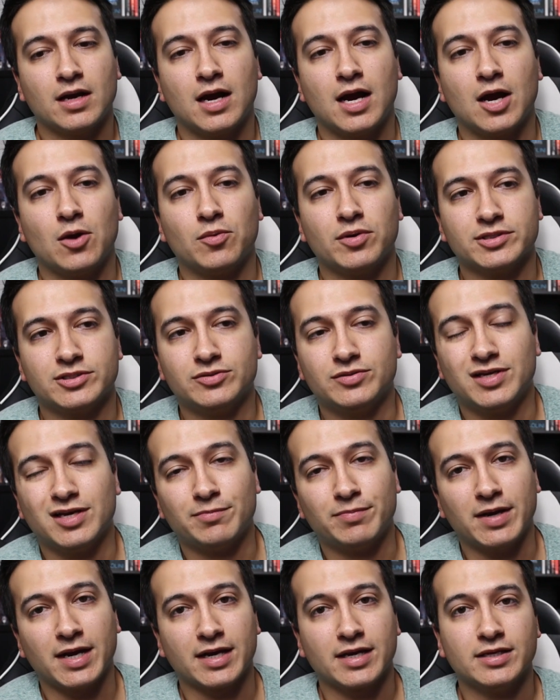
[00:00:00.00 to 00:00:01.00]
I want to
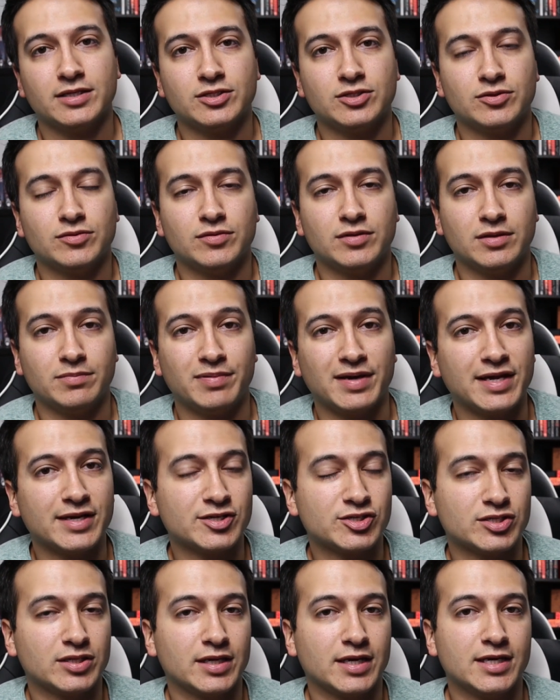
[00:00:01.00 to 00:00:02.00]
get back into the
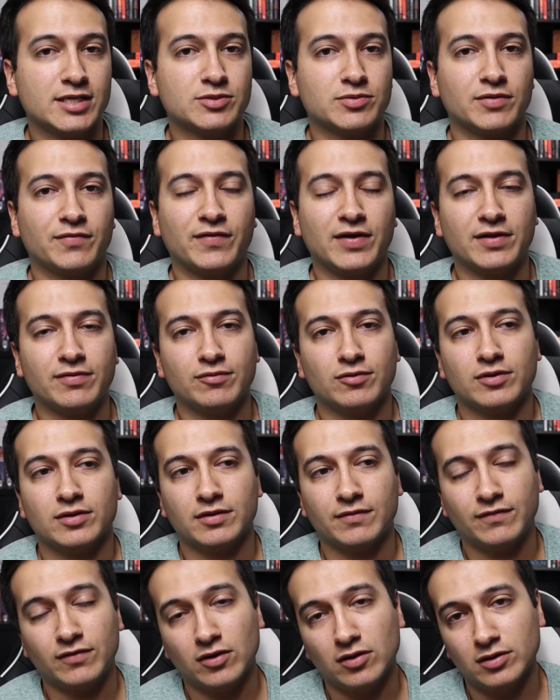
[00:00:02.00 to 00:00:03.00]
Banished Lands with Faithful and
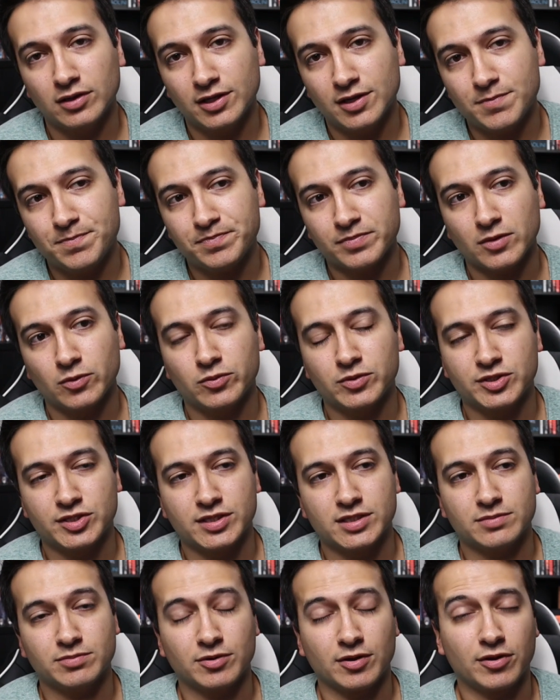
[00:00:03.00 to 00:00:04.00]
the Fallen, which
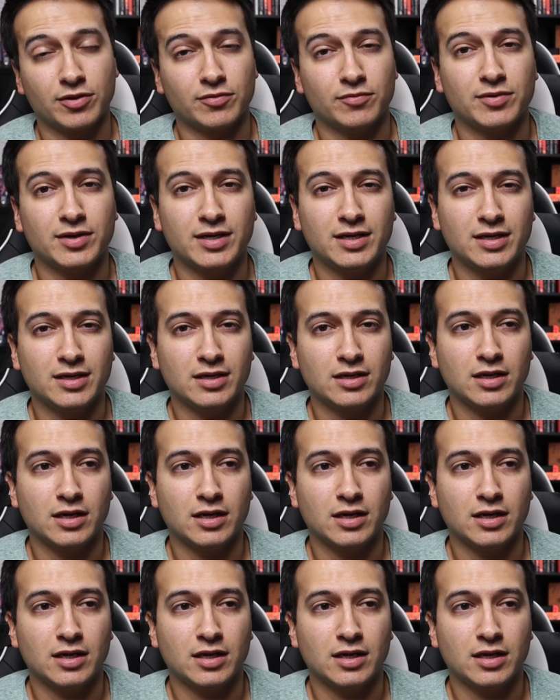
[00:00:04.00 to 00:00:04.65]
is book three,